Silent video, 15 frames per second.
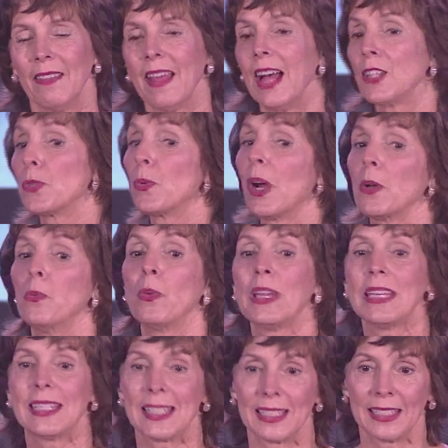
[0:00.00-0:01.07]
That's why
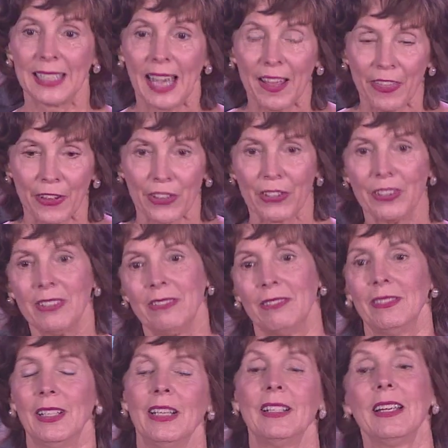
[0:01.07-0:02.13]
we together,
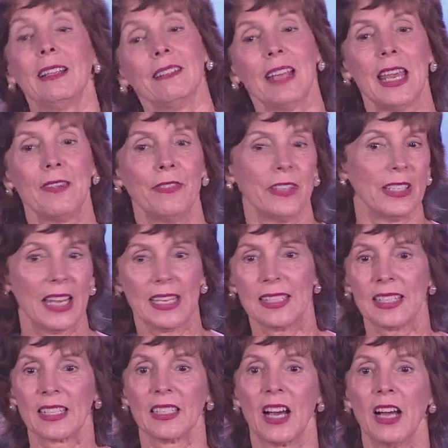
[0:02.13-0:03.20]
NAIFA and
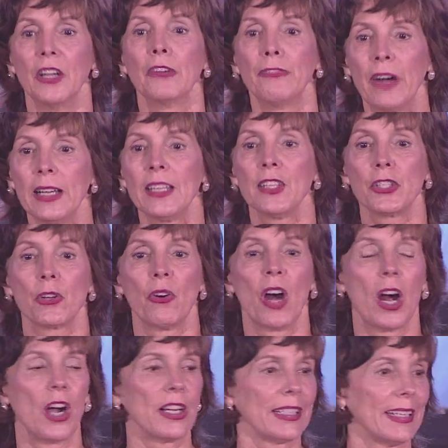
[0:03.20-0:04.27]
ACLI, are fighting so
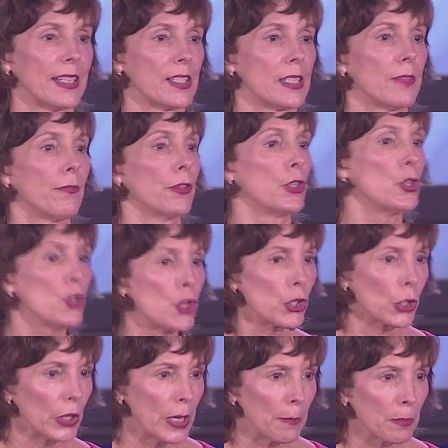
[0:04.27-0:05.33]
hard against a
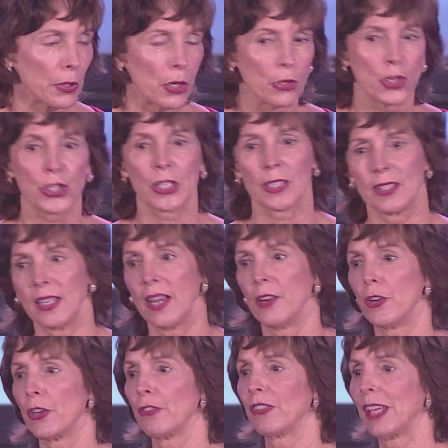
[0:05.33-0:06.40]
fiduciary approach to
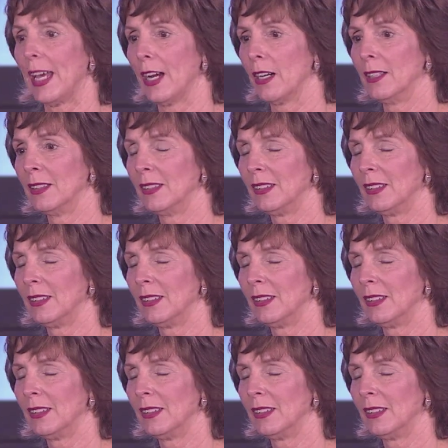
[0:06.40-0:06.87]
standard of care.